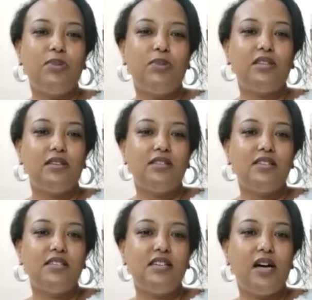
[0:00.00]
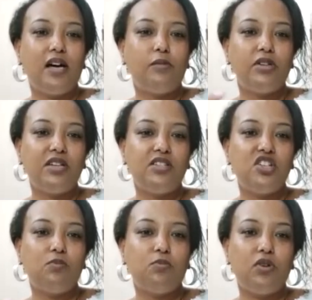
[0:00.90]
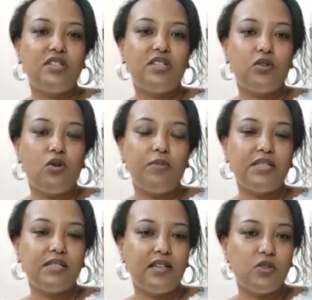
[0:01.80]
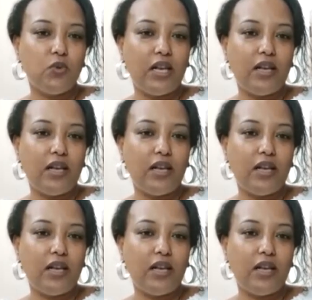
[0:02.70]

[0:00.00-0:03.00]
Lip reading: but there's a seed harmonization policy in COMESA as well,